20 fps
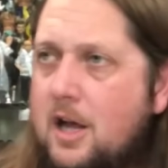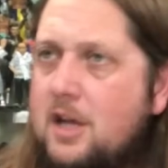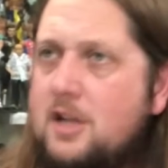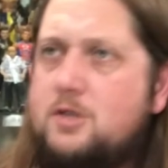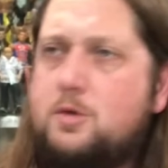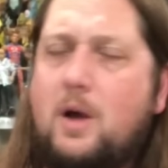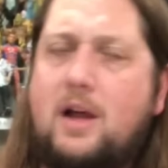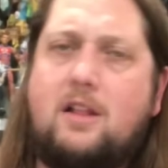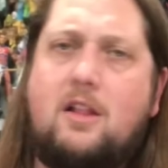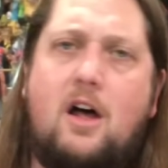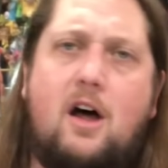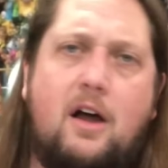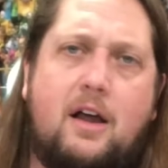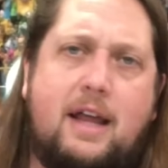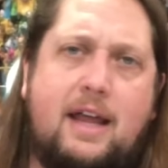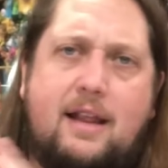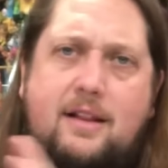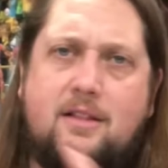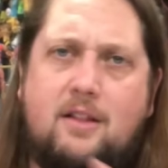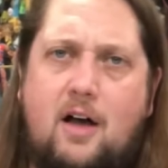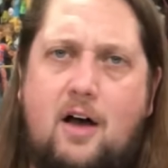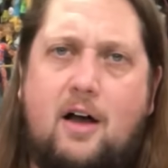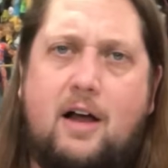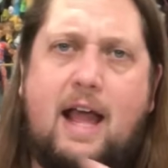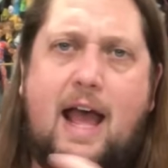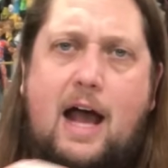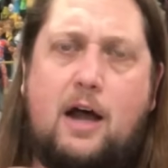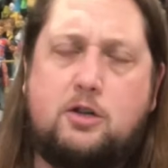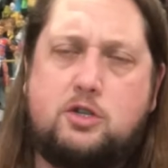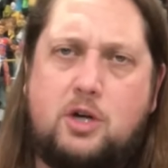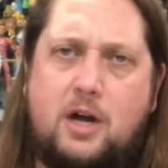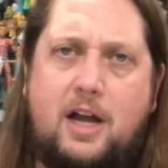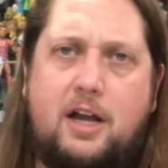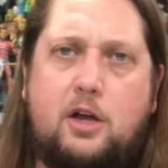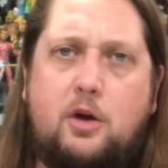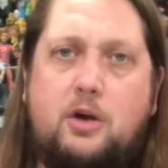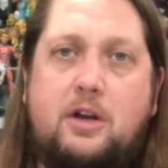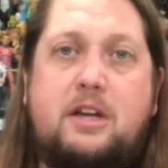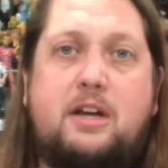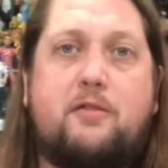So I log in, log out, trying to
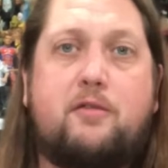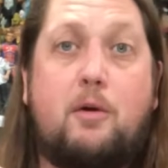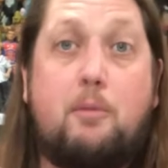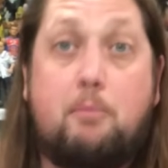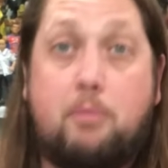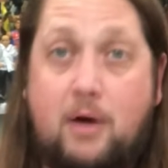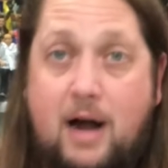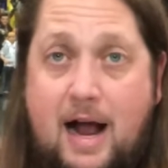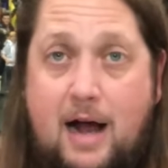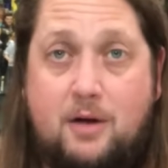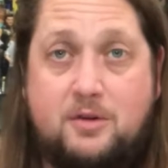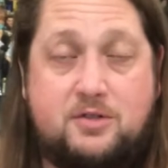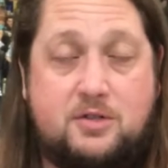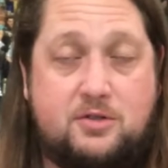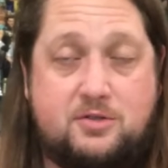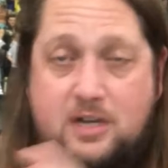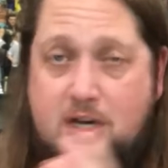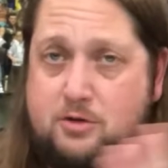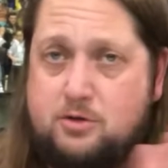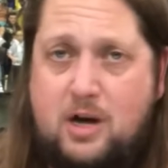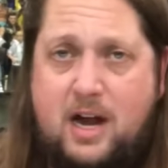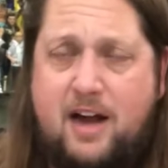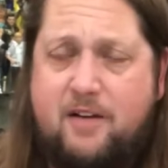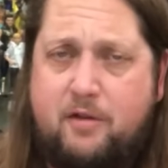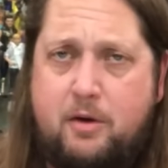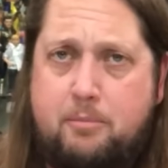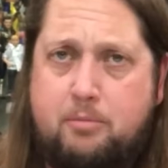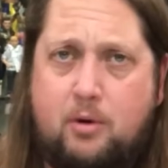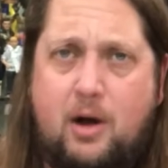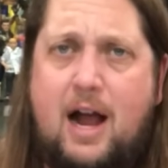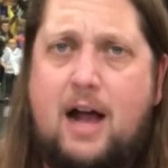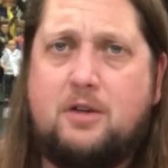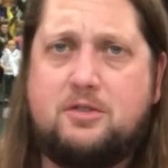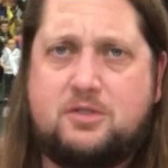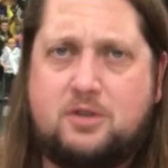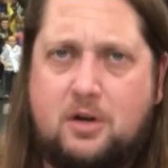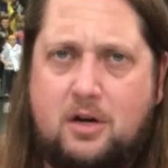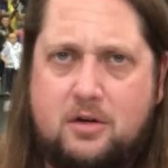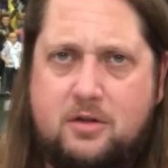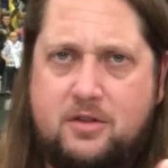go to different browsers. I try every
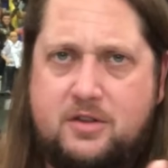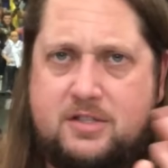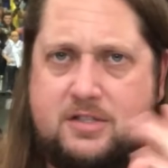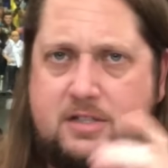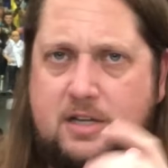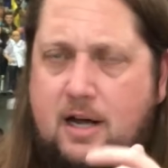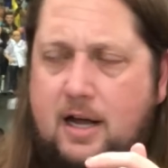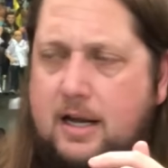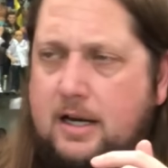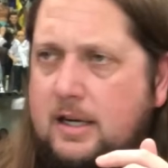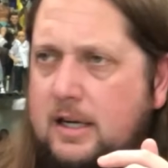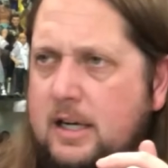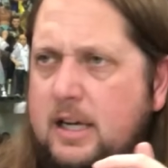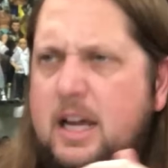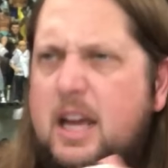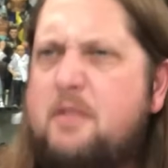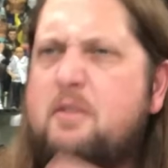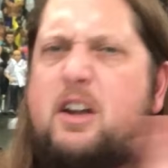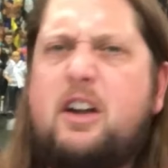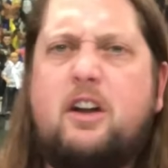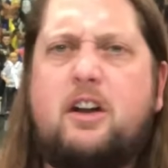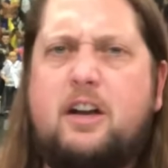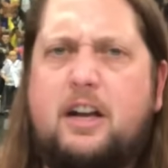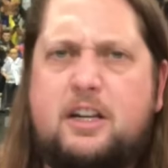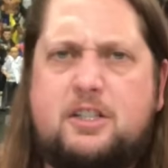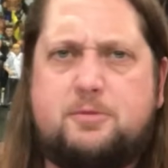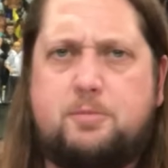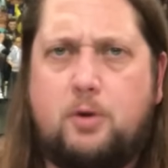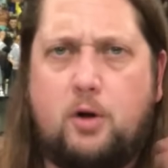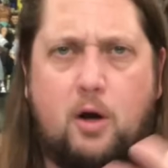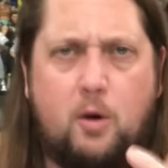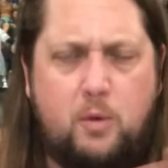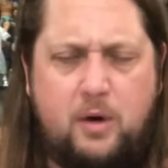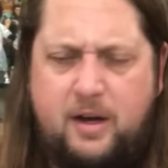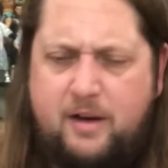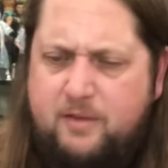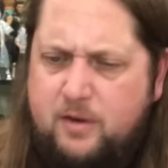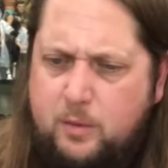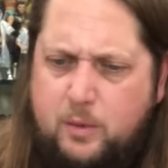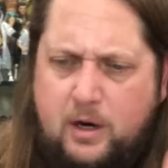browser under the sun, even Internet Explorer.
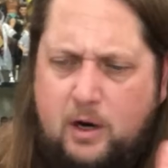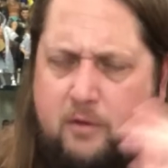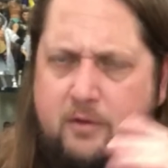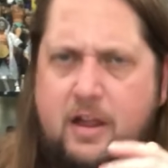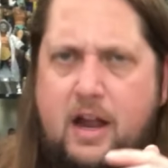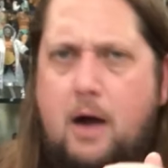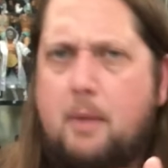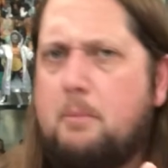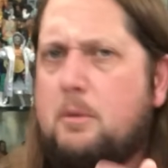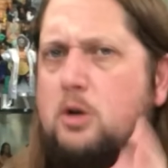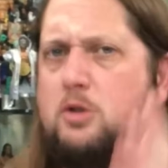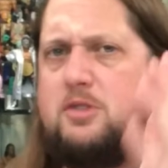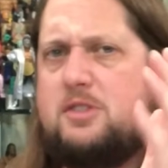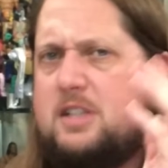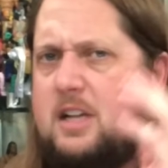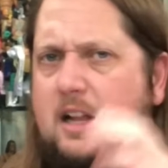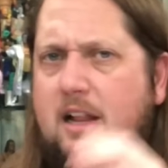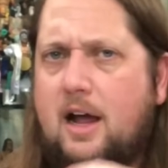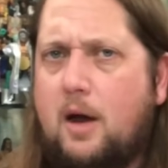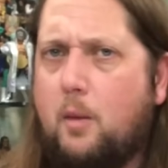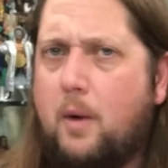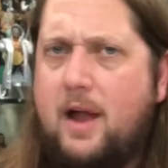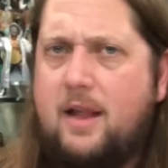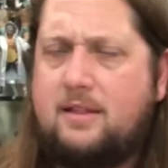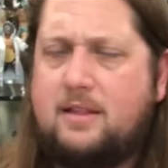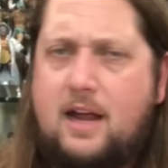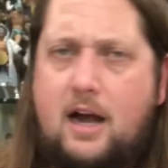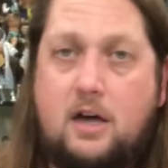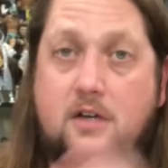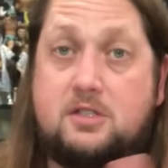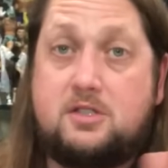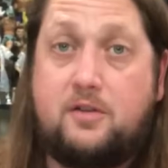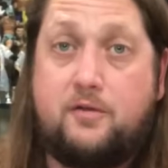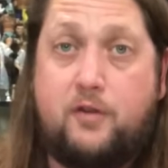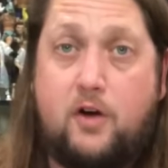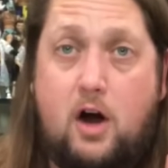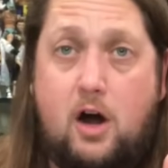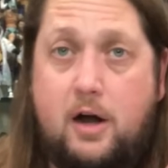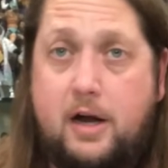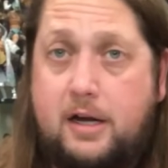We even went over there. Mozilla, went there.
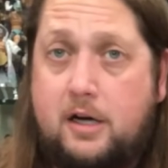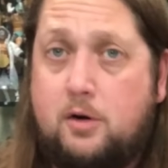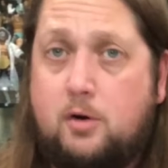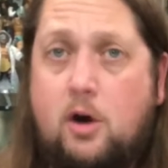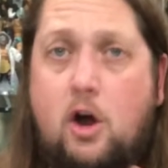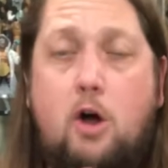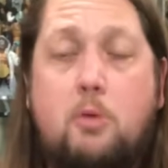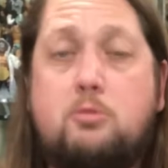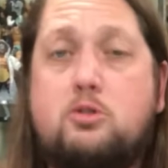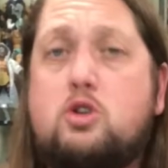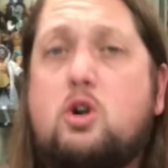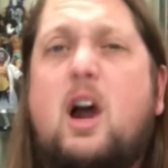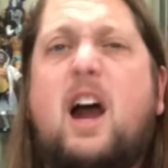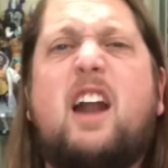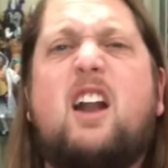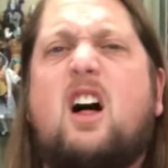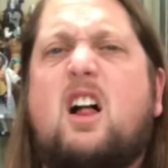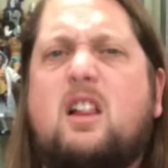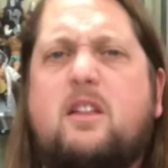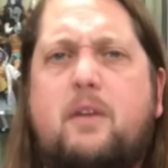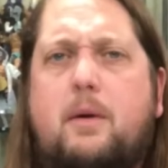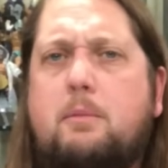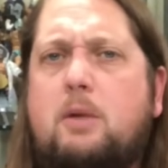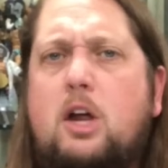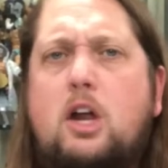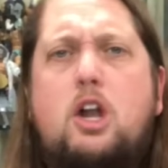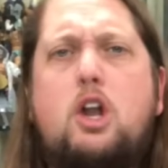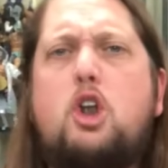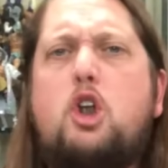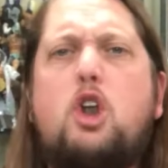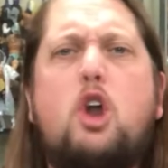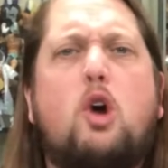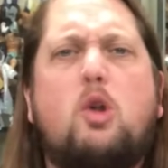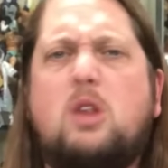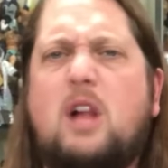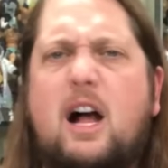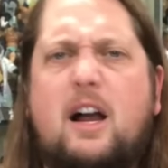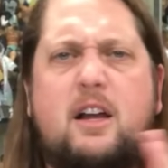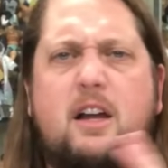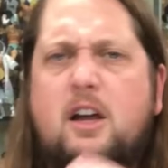Safari, Chrome, tried all of them. No
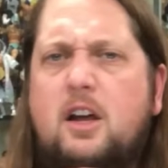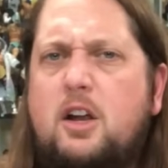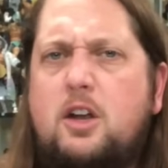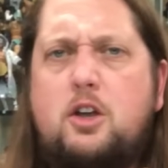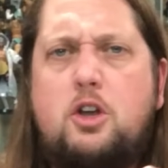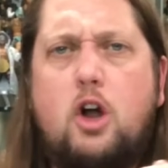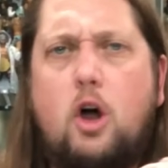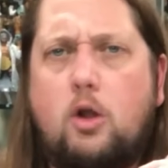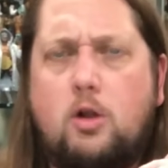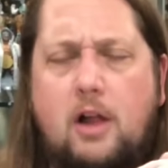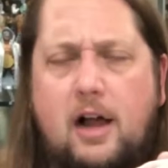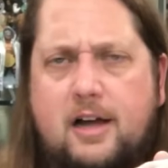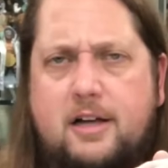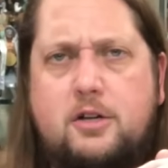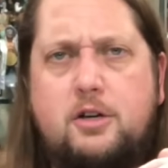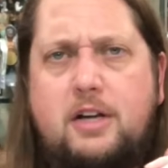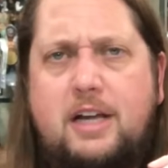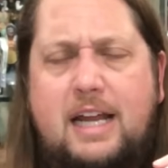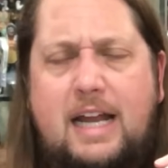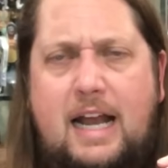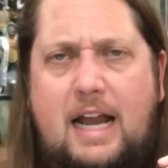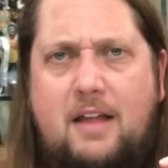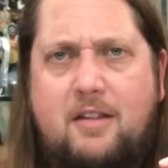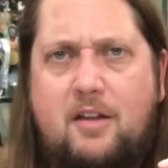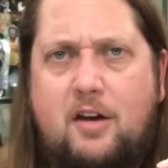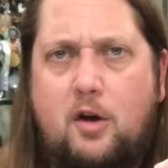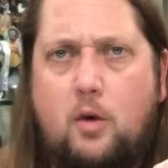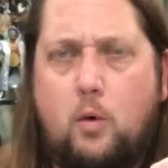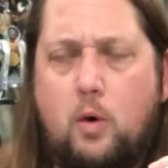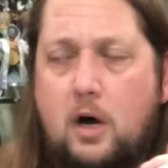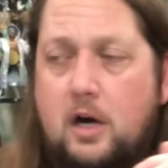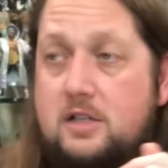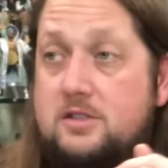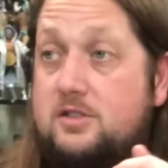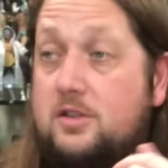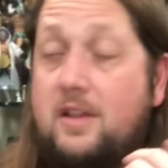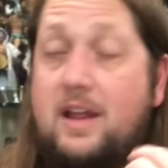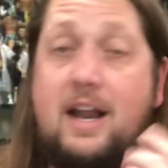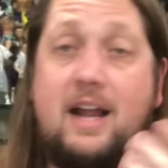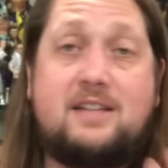luck. No luck. Couldn't get anything to work.
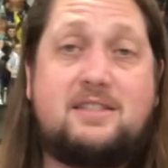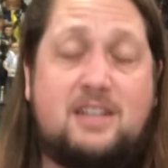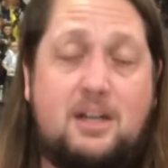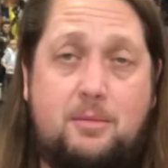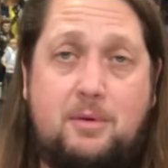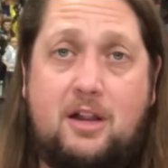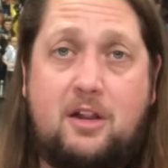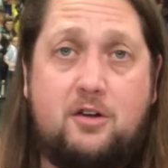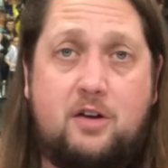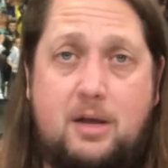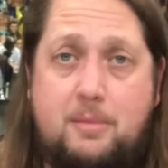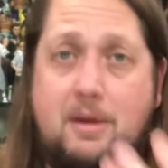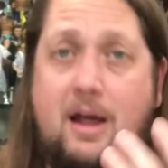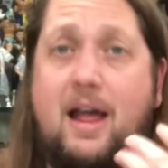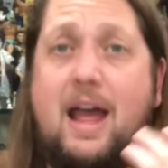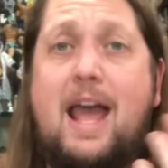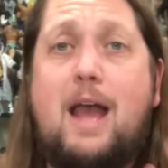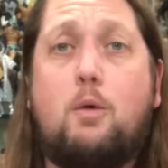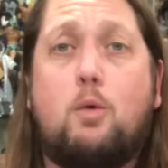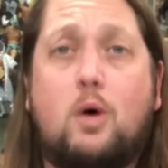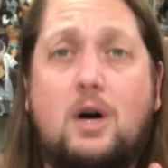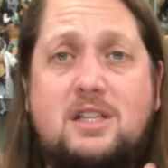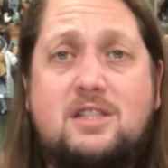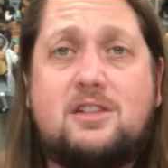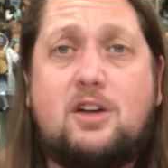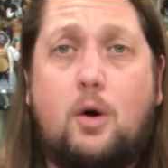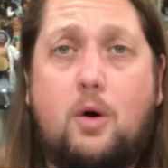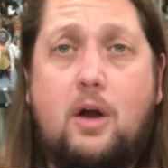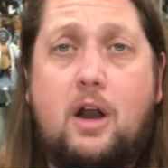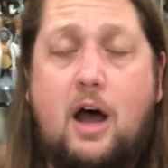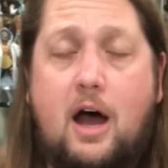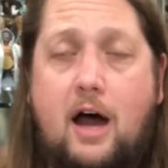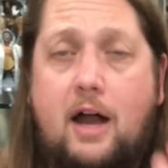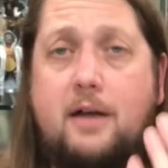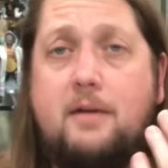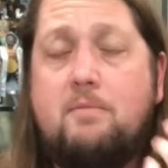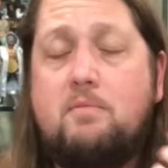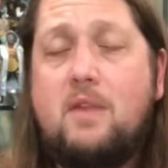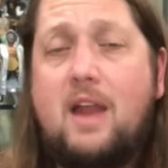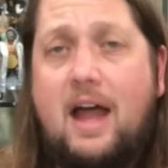So then I sent him another email. Hey, what's going
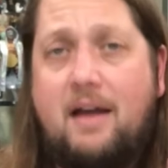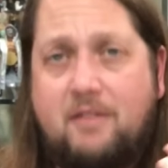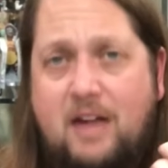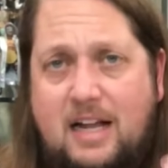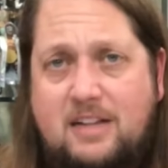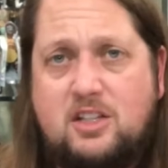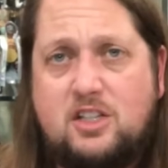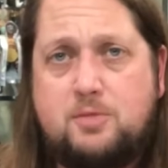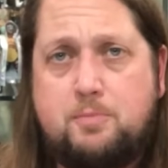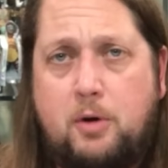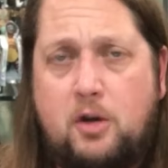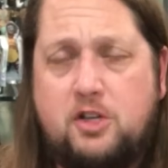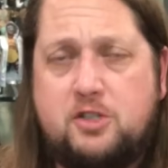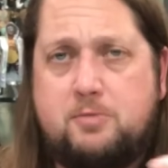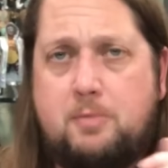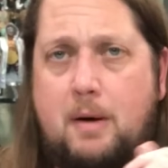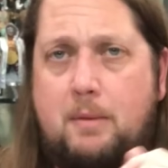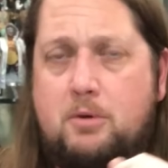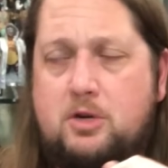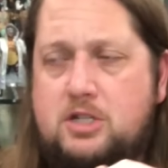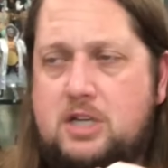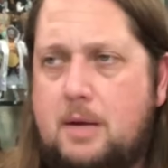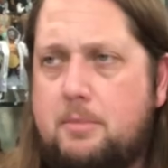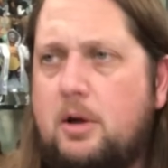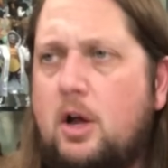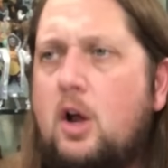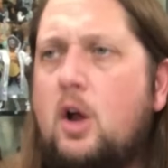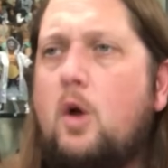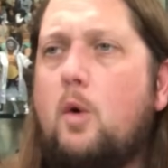on? I've got this Pulse membership.